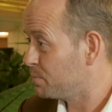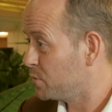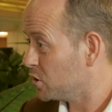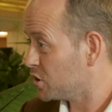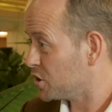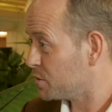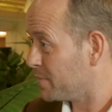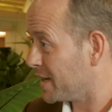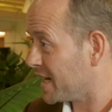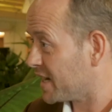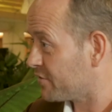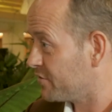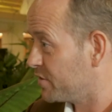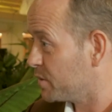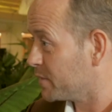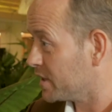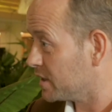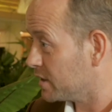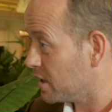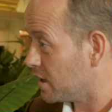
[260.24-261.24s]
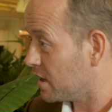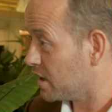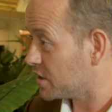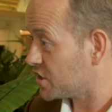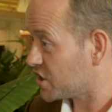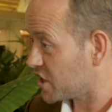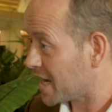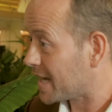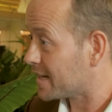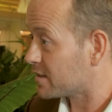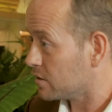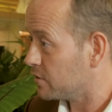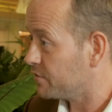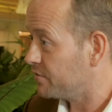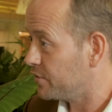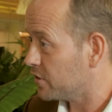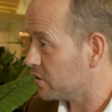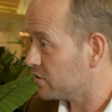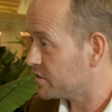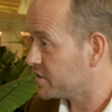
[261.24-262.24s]
pushback from the large
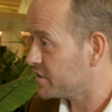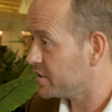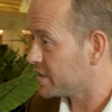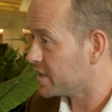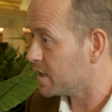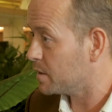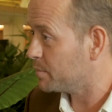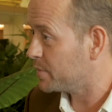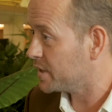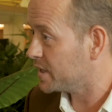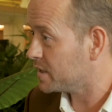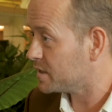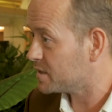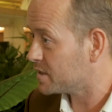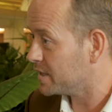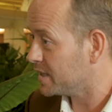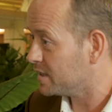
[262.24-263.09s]
agroforestry companies in